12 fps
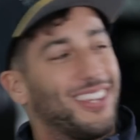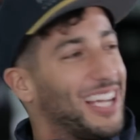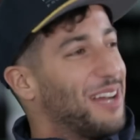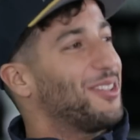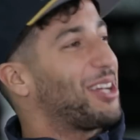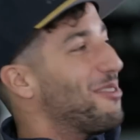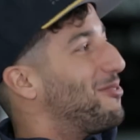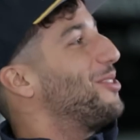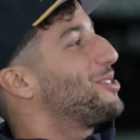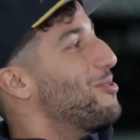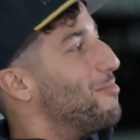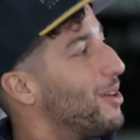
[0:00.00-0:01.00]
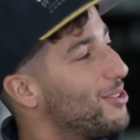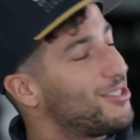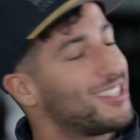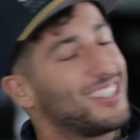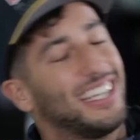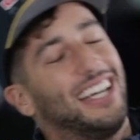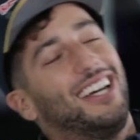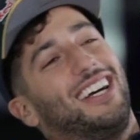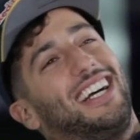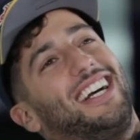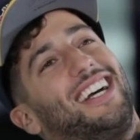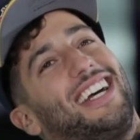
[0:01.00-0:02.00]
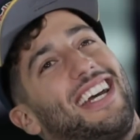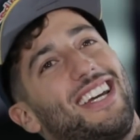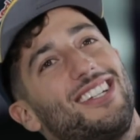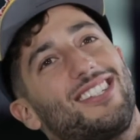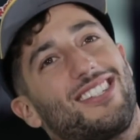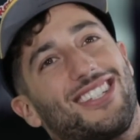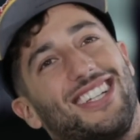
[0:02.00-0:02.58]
thing I'm looking forward to most is